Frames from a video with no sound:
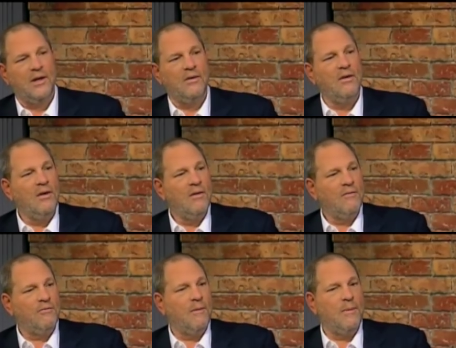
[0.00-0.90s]
at it
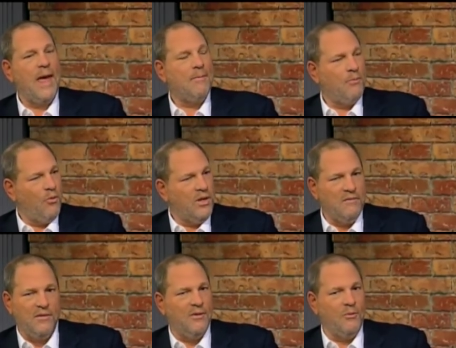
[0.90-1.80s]
from that point
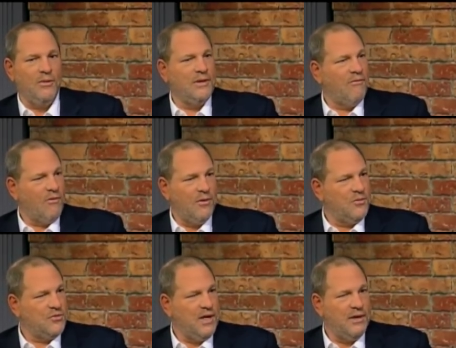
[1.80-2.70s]
of view, we'll never
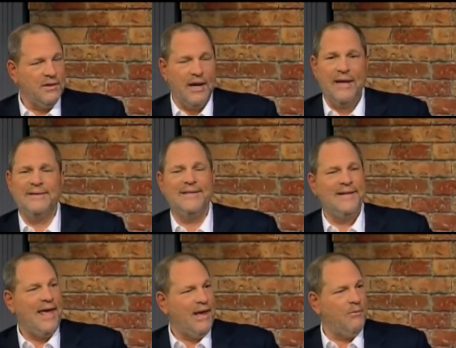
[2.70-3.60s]
understand it. And
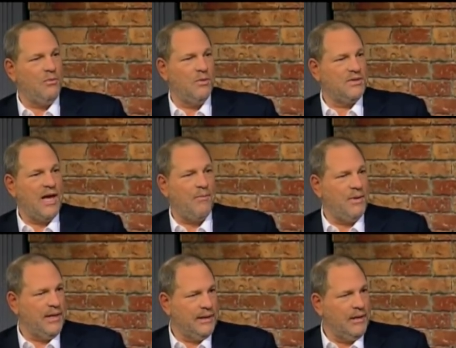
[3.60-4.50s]
today, with what's
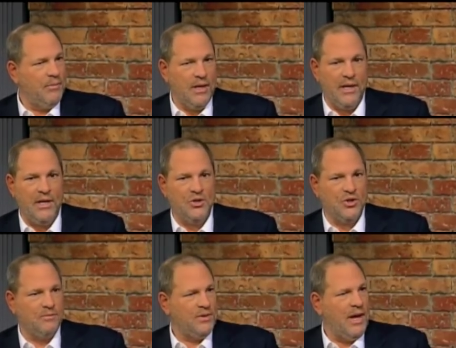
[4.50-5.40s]
happening in Libya,
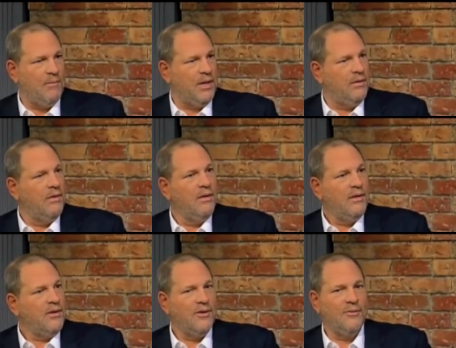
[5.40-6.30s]
Egypt, Yemen,
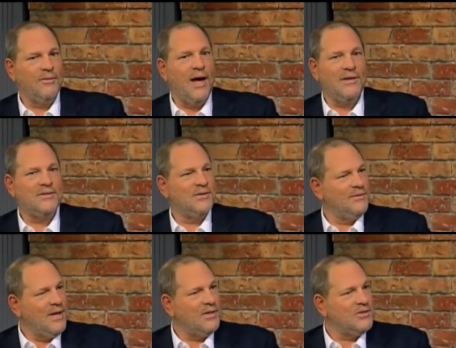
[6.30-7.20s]
you know,
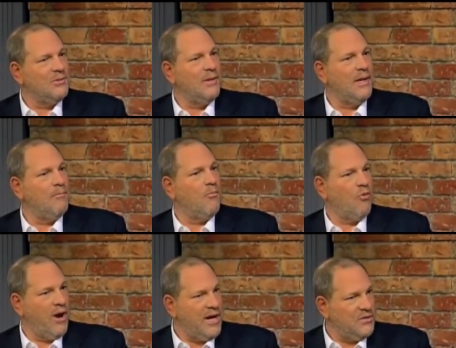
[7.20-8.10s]
not to
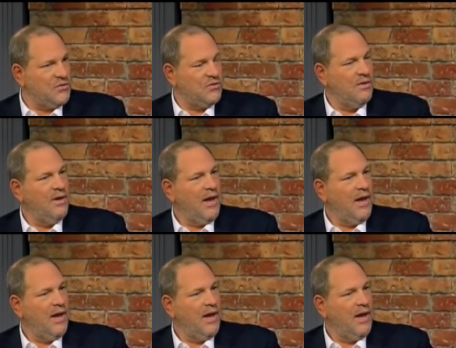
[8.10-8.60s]
embrace